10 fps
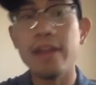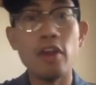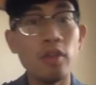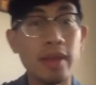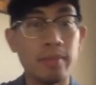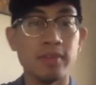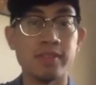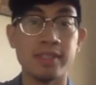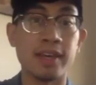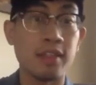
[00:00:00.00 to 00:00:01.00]
No
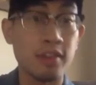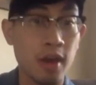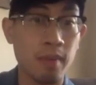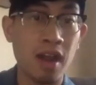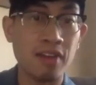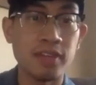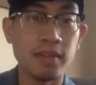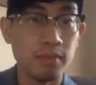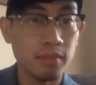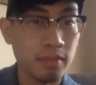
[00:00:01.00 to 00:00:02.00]
Labels is like the
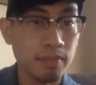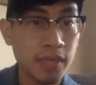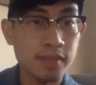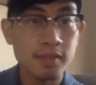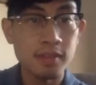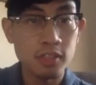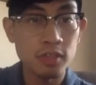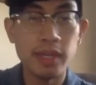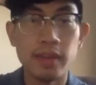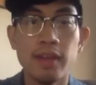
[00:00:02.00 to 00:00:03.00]
nonprofit piece to it.